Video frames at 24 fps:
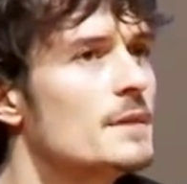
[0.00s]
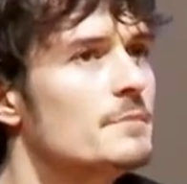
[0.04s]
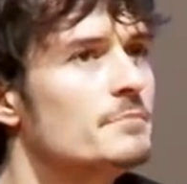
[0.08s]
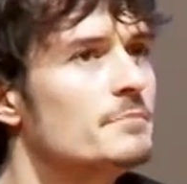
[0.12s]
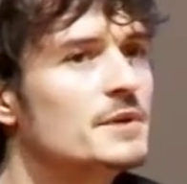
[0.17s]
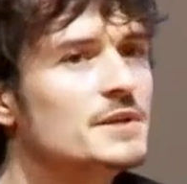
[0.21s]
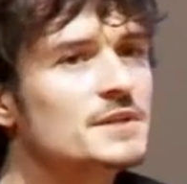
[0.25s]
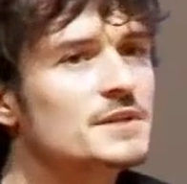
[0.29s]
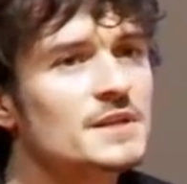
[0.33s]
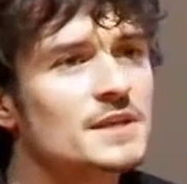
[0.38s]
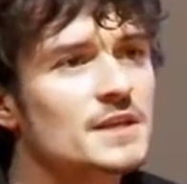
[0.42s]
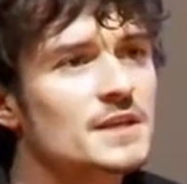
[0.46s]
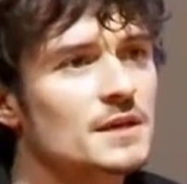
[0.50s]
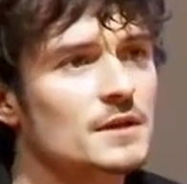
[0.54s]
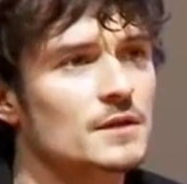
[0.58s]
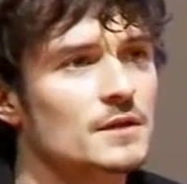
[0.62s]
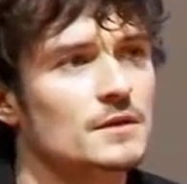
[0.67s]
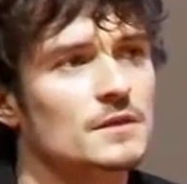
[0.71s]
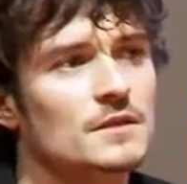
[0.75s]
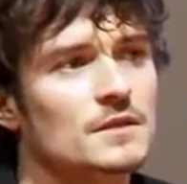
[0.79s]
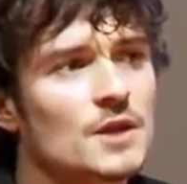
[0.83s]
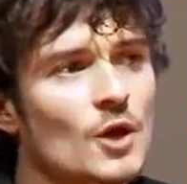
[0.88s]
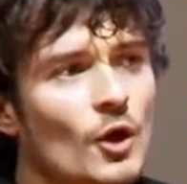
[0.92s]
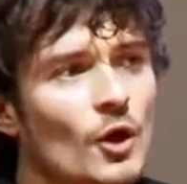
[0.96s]
But
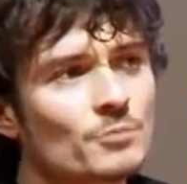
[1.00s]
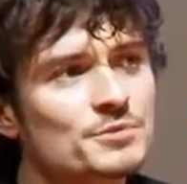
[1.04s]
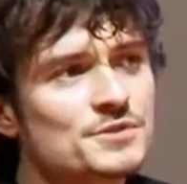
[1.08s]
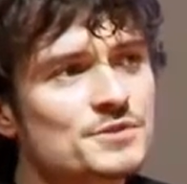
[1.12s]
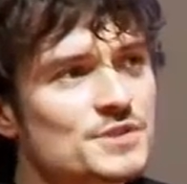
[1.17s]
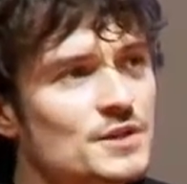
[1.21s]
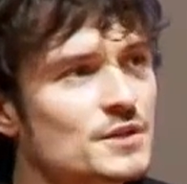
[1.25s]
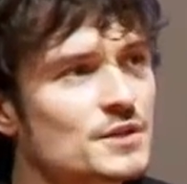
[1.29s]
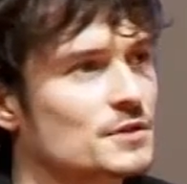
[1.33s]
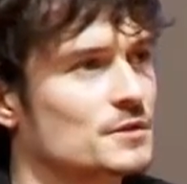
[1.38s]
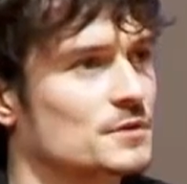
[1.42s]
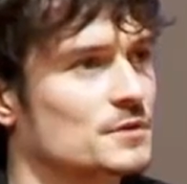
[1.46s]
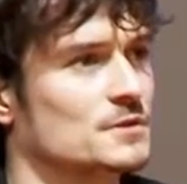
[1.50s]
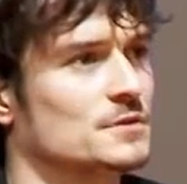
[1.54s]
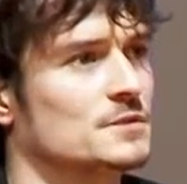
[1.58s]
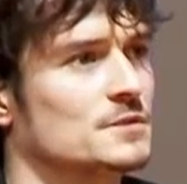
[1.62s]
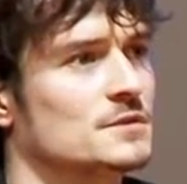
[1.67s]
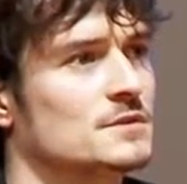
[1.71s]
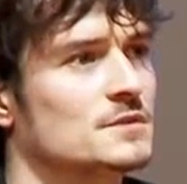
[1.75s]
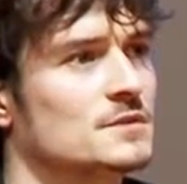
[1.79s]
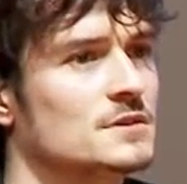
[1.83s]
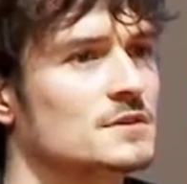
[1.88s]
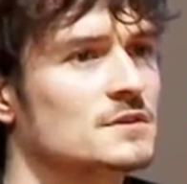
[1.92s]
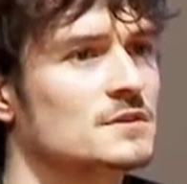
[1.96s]
the obstacle,
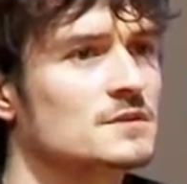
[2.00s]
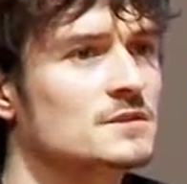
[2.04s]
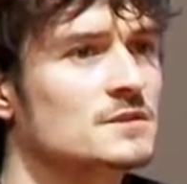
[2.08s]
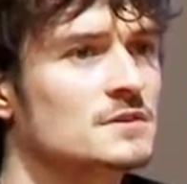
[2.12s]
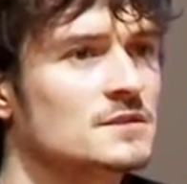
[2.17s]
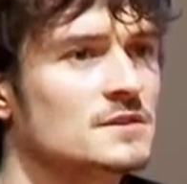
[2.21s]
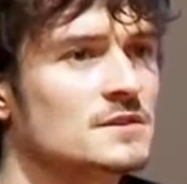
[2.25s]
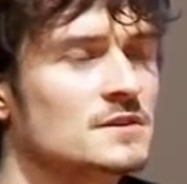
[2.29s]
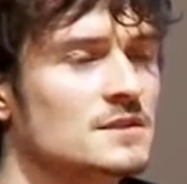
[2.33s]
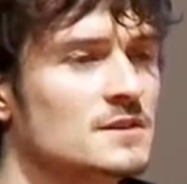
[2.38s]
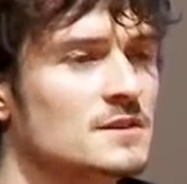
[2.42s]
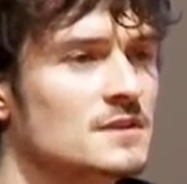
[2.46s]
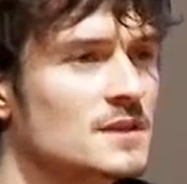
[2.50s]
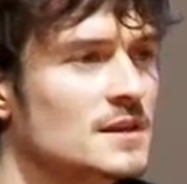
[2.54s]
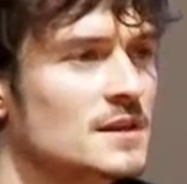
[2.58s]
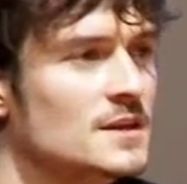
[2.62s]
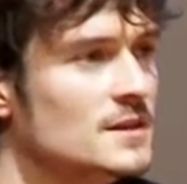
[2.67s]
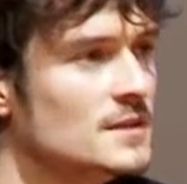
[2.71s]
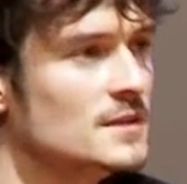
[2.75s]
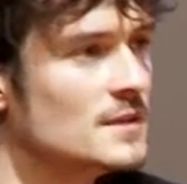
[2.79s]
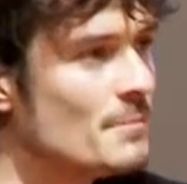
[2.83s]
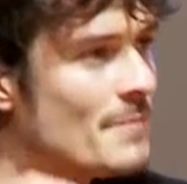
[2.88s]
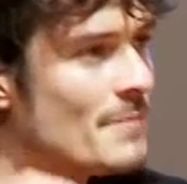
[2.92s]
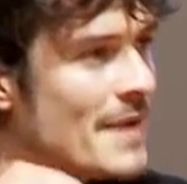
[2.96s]

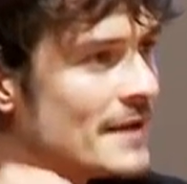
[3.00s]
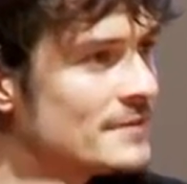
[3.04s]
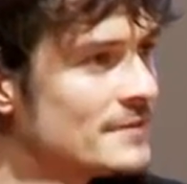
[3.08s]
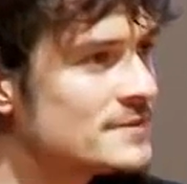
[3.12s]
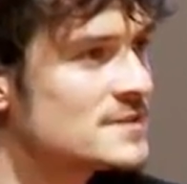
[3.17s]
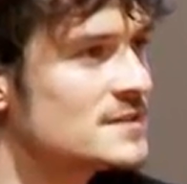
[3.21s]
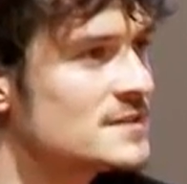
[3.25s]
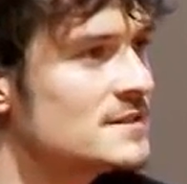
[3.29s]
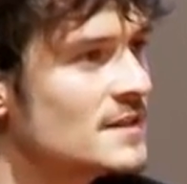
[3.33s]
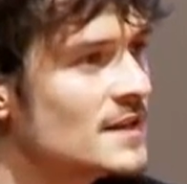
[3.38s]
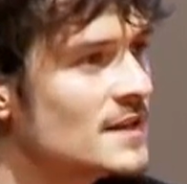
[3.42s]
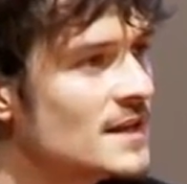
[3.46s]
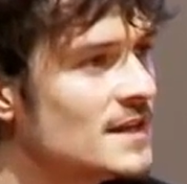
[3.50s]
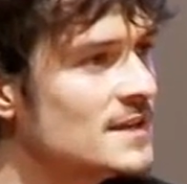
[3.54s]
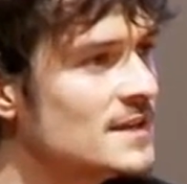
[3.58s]
the mountain that